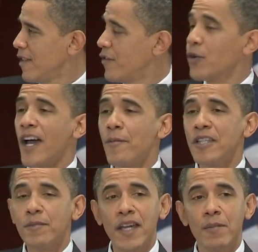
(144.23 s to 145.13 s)
few
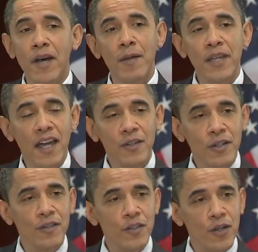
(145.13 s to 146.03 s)
comments made about me. I don't
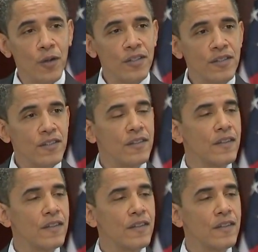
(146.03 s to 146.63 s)
know if you notice.